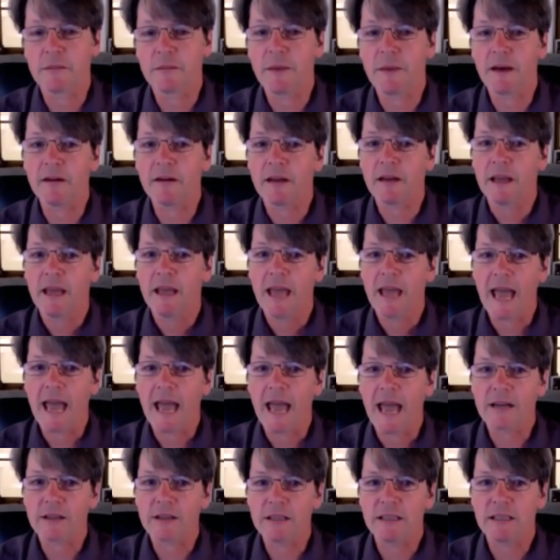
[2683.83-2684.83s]

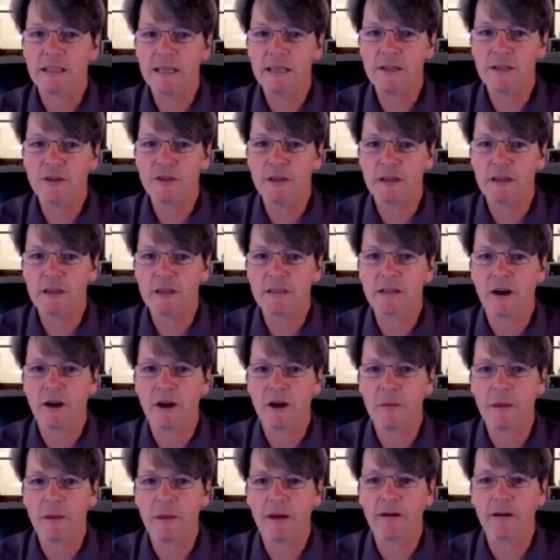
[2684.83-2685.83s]
Teachings
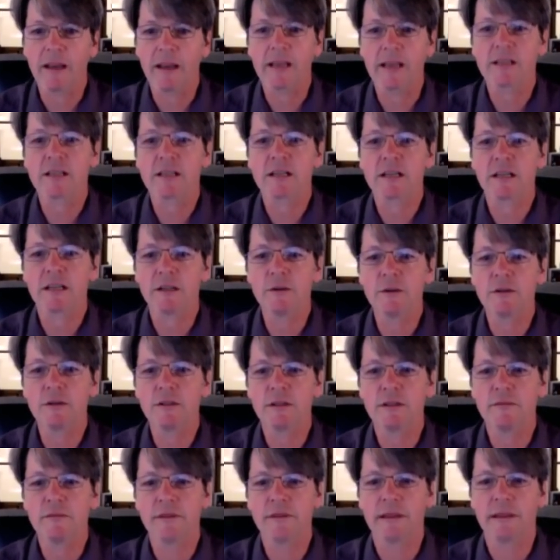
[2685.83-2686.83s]
are about
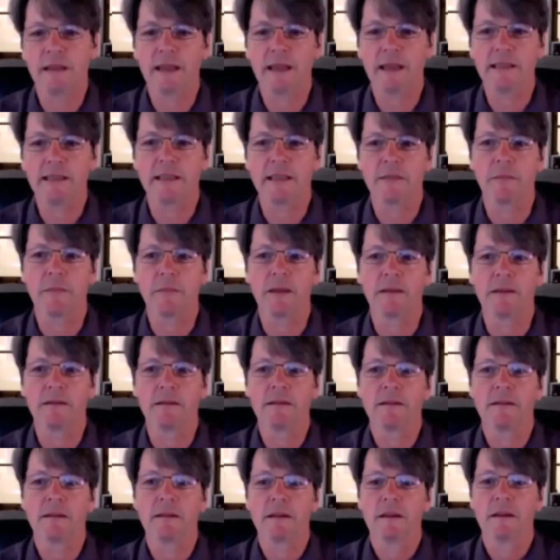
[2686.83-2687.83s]
exclusive
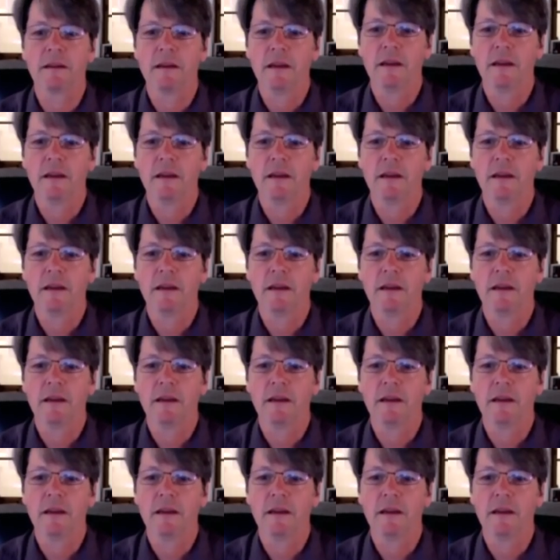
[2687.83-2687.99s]
enlightenment.